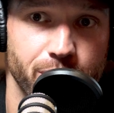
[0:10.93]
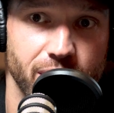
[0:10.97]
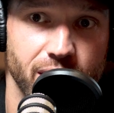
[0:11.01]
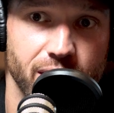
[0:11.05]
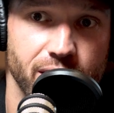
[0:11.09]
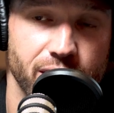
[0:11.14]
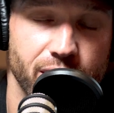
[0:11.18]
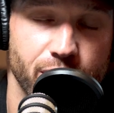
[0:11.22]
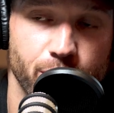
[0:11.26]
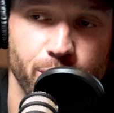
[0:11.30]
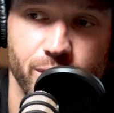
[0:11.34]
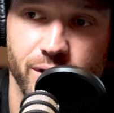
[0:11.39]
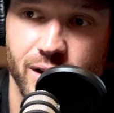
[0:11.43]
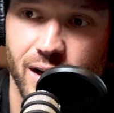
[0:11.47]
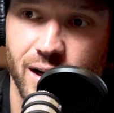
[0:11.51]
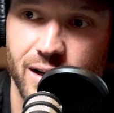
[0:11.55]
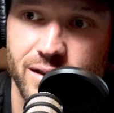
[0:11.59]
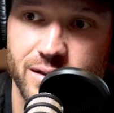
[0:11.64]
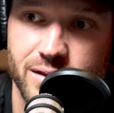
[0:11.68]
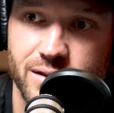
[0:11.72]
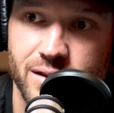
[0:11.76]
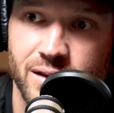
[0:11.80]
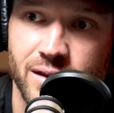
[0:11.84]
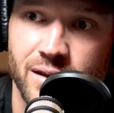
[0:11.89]
being here with
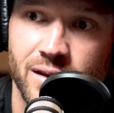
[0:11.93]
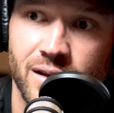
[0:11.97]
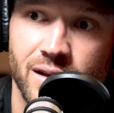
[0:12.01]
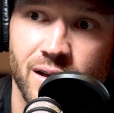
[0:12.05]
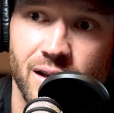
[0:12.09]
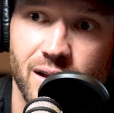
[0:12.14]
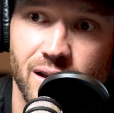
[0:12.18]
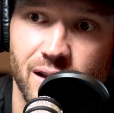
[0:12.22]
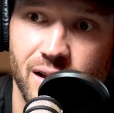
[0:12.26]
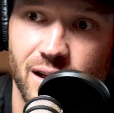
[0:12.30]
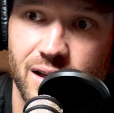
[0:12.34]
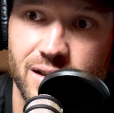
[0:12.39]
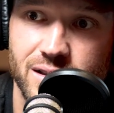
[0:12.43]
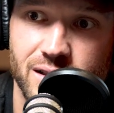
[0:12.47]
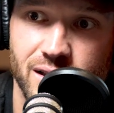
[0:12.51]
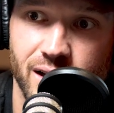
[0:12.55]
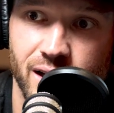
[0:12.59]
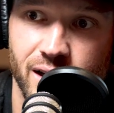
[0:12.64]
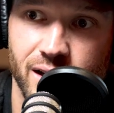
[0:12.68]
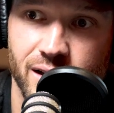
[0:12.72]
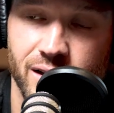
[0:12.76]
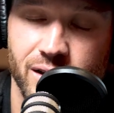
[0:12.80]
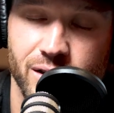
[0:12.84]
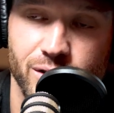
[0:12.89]
us,
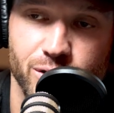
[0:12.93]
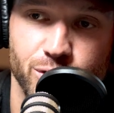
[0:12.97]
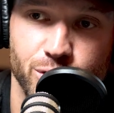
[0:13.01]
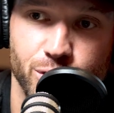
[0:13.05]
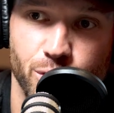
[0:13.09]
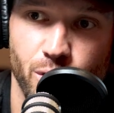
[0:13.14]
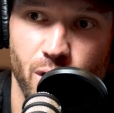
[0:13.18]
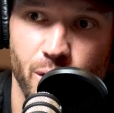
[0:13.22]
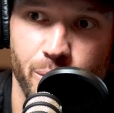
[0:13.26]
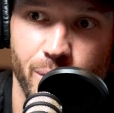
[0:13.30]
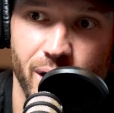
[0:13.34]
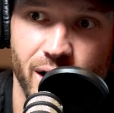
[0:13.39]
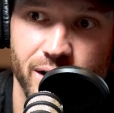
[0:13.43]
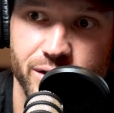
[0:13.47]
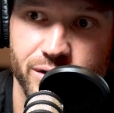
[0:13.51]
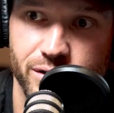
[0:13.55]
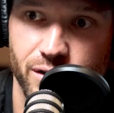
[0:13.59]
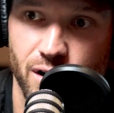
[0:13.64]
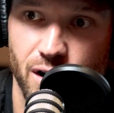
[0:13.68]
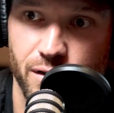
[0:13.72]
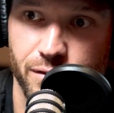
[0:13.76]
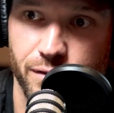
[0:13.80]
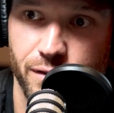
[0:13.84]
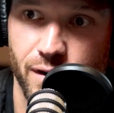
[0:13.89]
listening to our
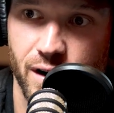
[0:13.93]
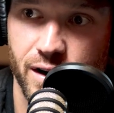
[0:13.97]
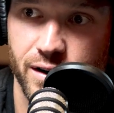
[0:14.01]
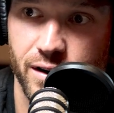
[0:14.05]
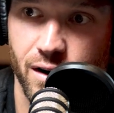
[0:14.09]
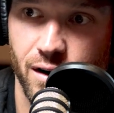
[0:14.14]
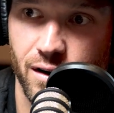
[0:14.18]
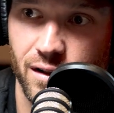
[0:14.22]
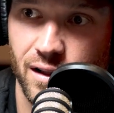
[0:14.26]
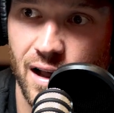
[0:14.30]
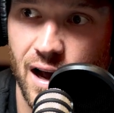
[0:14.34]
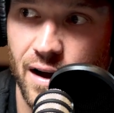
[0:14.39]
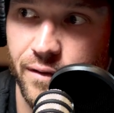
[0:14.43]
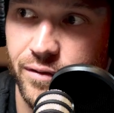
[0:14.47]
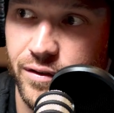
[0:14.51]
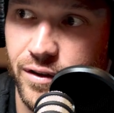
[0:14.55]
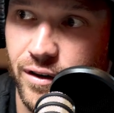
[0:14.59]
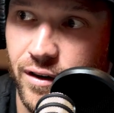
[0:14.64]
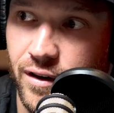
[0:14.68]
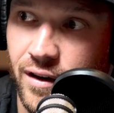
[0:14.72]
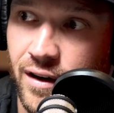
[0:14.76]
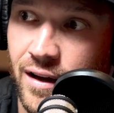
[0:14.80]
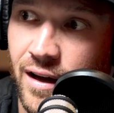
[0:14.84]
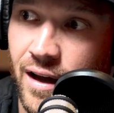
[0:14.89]
banter, our fun, our
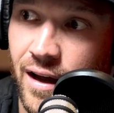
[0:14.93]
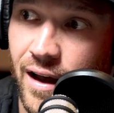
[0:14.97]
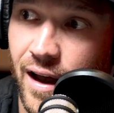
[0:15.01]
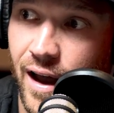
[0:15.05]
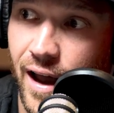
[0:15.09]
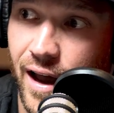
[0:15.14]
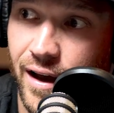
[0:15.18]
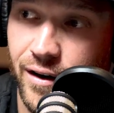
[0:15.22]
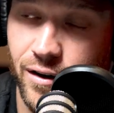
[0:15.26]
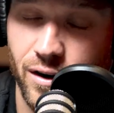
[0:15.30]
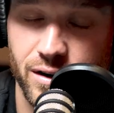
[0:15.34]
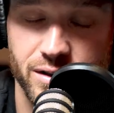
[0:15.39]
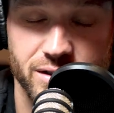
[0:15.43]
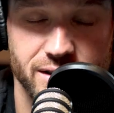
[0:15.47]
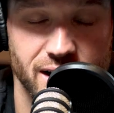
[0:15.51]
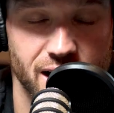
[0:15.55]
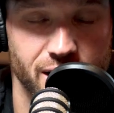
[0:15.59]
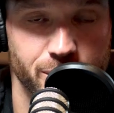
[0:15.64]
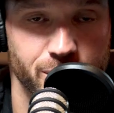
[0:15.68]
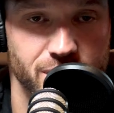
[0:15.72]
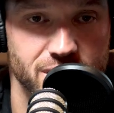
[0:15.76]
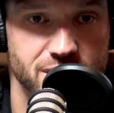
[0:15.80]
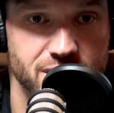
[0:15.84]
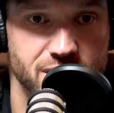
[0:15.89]
laughter, and our
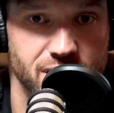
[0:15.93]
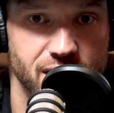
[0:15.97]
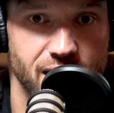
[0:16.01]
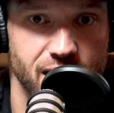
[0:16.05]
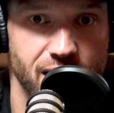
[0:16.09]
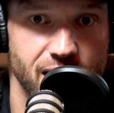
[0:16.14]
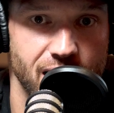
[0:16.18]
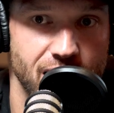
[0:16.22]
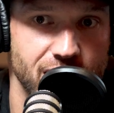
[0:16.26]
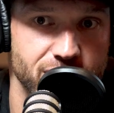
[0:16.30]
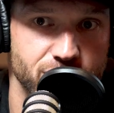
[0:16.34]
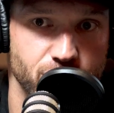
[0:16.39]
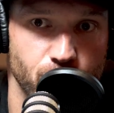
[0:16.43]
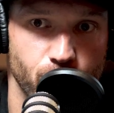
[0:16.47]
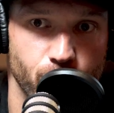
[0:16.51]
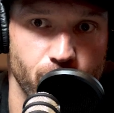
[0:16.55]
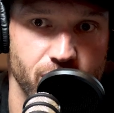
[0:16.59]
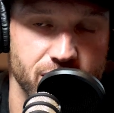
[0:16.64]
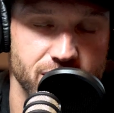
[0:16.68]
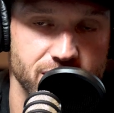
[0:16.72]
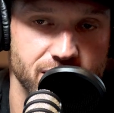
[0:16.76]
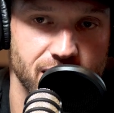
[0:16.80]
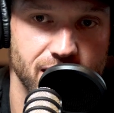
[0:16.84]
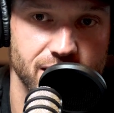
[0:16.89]
segments today. As
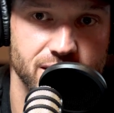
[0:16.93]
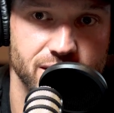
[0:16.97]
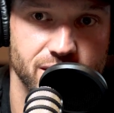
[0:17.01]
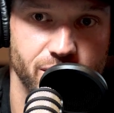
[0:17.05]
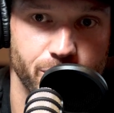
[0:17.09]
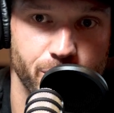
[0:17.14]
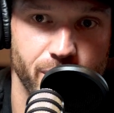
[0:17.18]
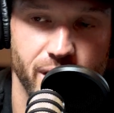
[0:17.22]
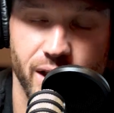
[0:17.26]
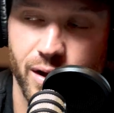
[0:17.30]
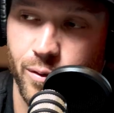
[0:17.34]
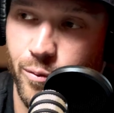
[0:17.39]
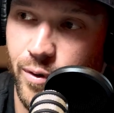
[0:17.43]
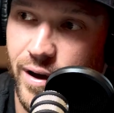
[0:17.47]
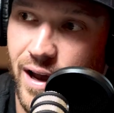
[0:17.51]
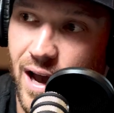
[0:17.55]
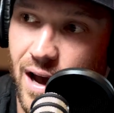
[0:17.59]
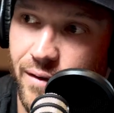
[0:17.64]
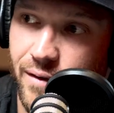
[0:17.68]
always, next to me, we